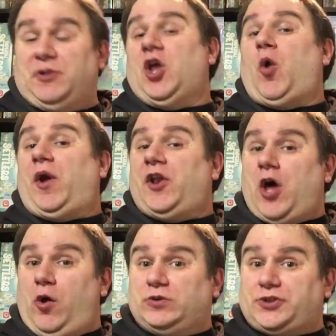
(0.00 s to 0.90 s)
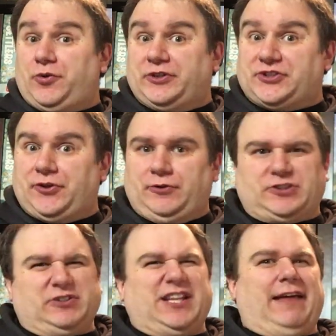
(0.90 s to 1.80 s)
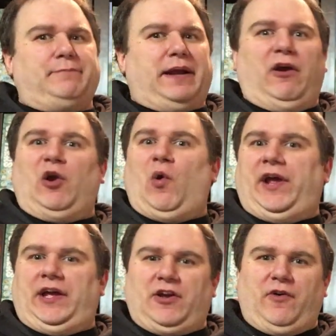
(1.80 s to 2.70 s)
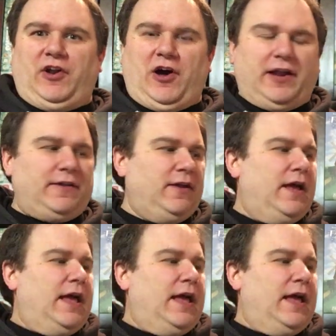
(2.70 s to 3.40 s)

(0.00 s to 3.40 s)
But no one knows who is who, so there's a lot of paranoia going on.